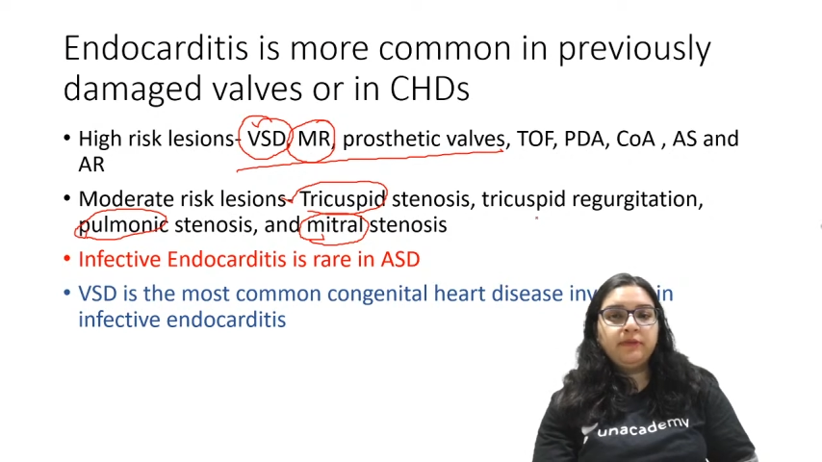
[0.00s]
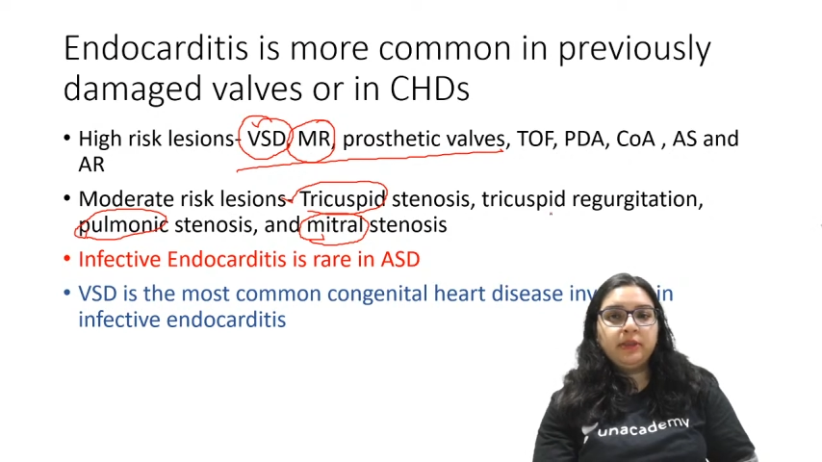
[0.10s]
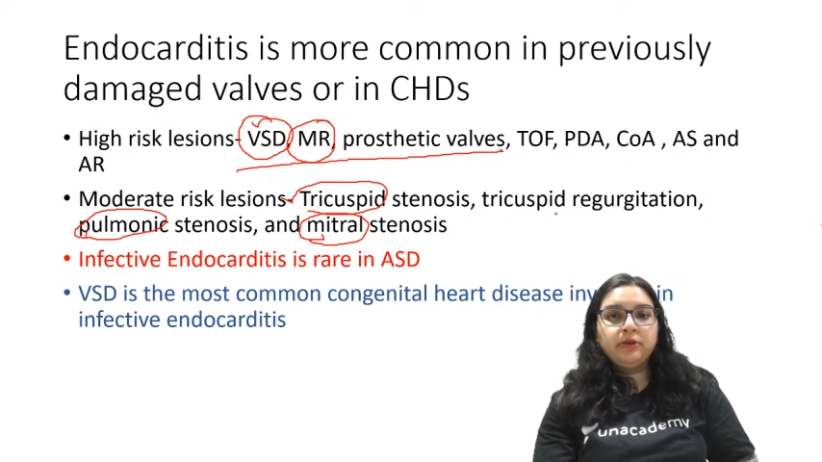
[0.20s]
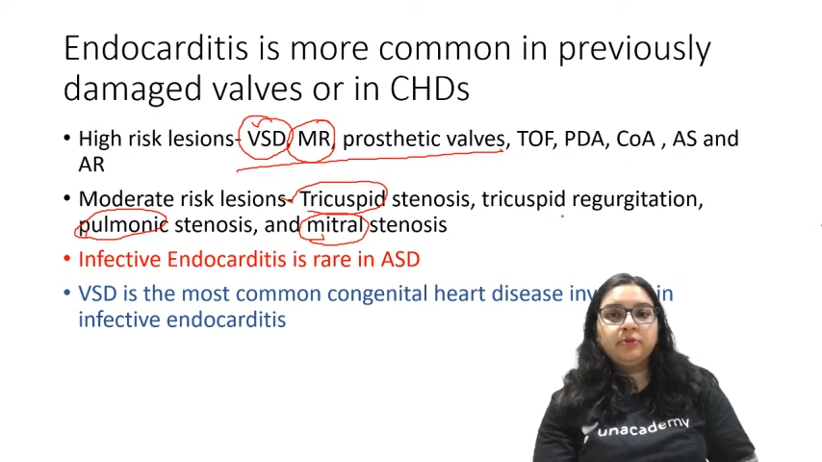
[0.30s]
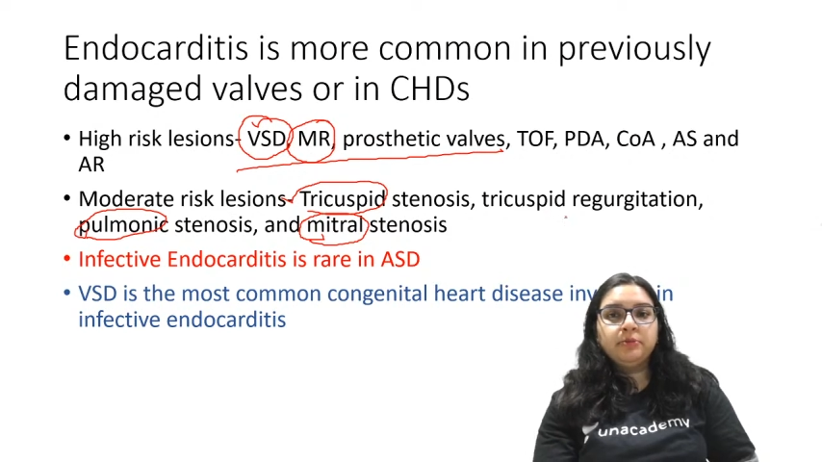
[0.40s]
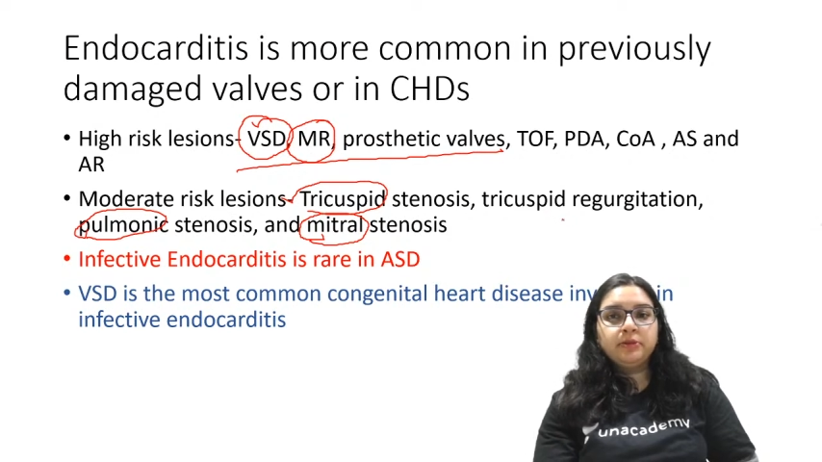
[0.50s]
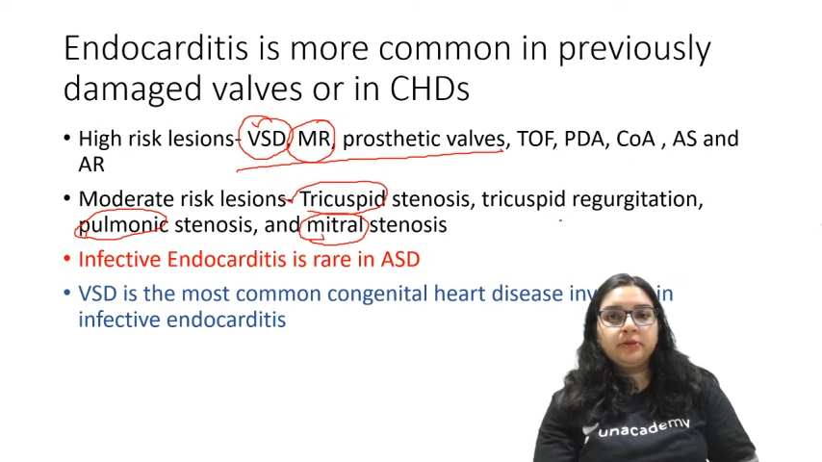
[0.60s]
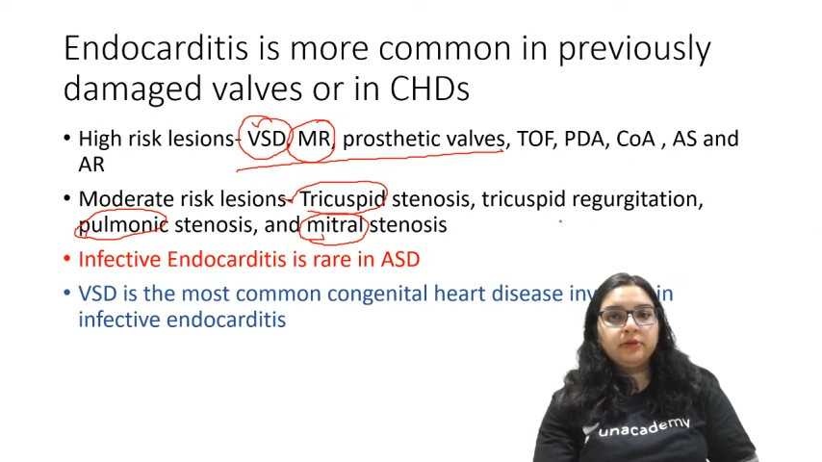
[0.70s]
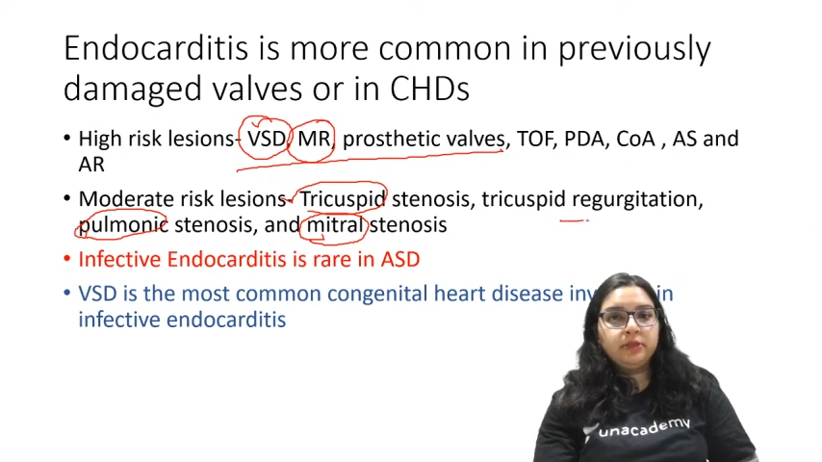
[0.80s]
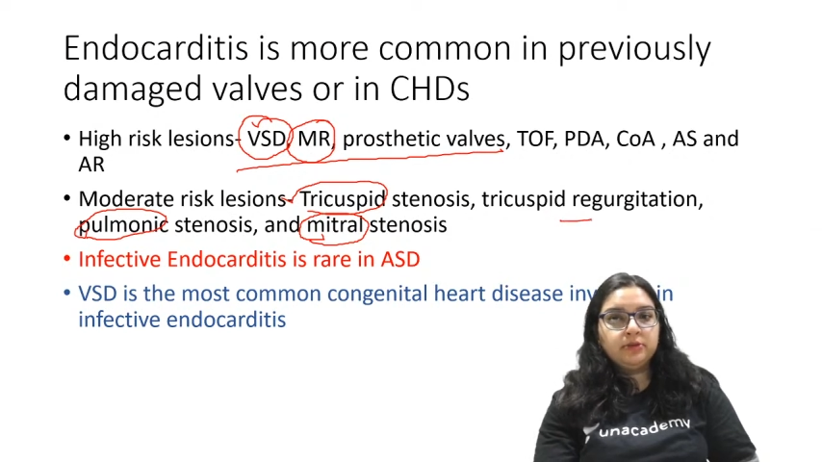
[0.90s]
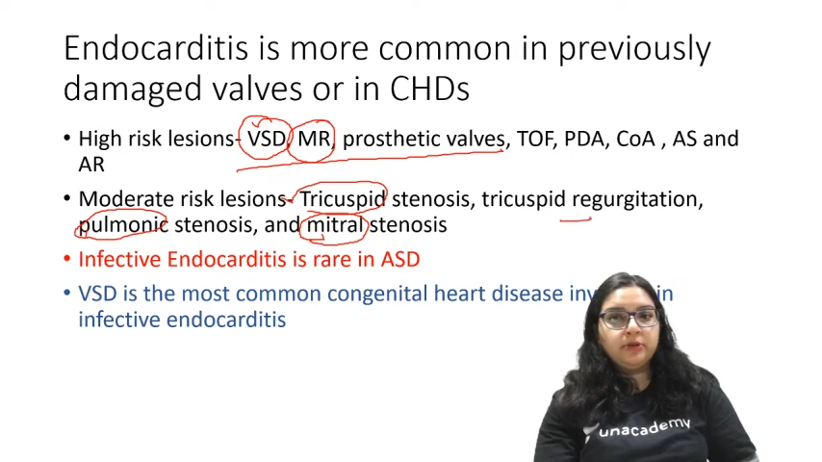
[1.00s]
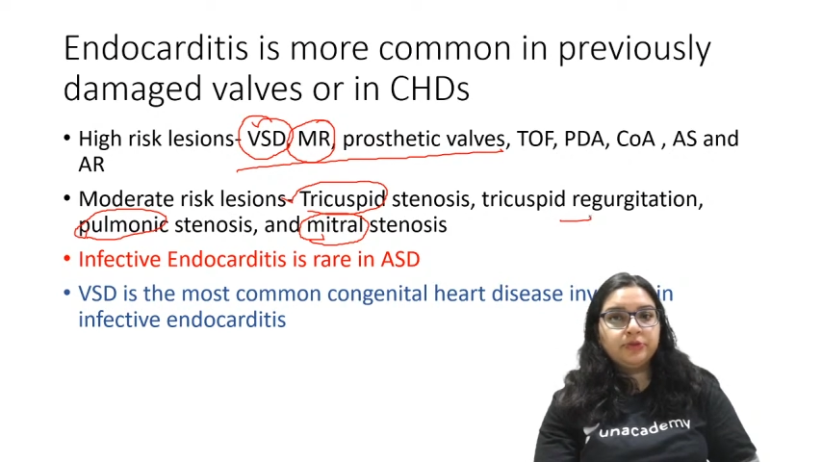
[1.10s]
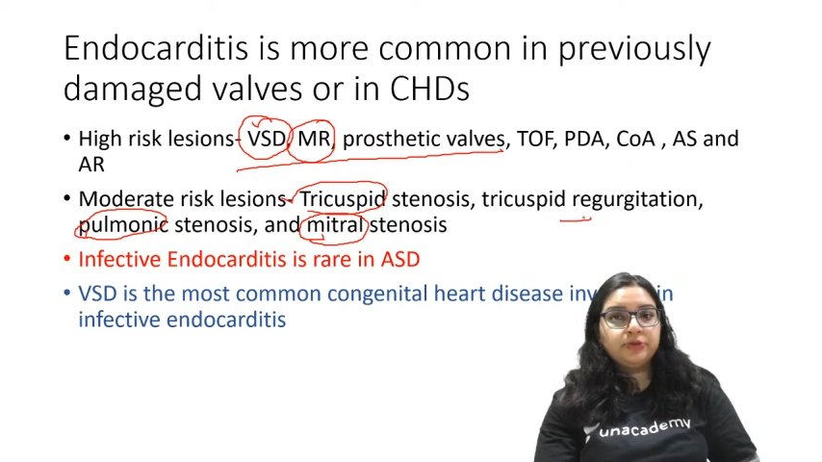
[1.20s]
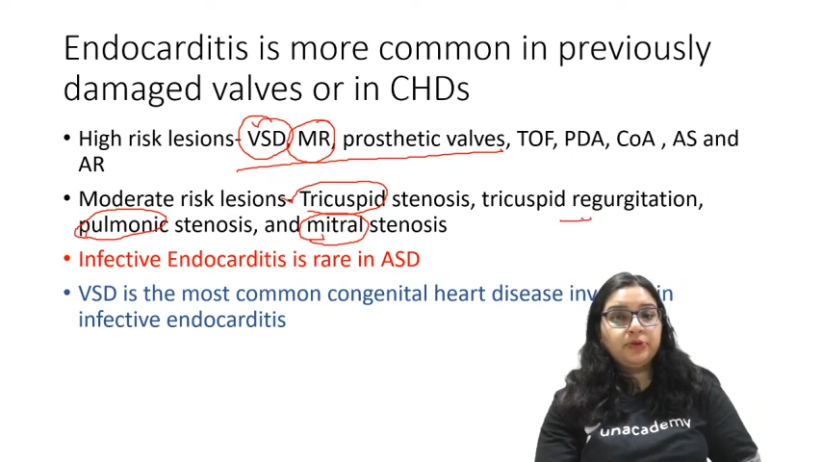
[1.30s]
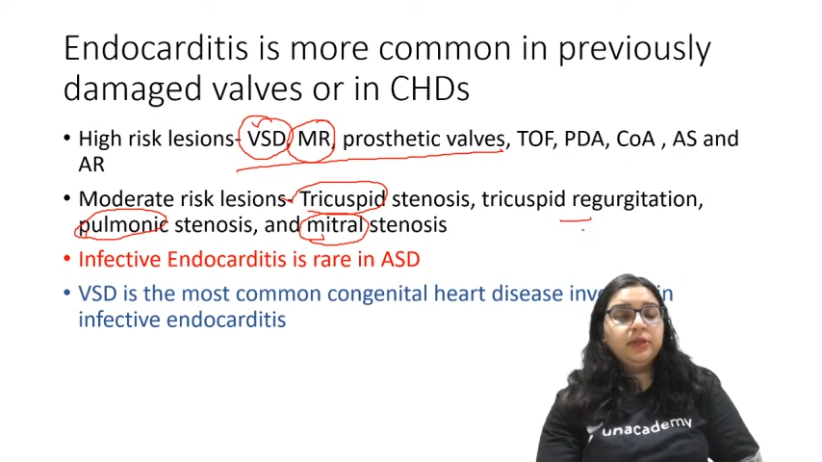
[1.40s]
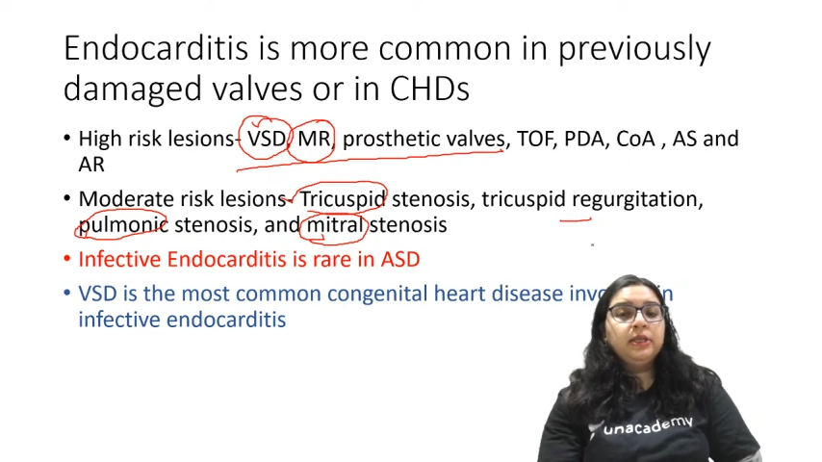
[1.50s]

We cannot miss out this also,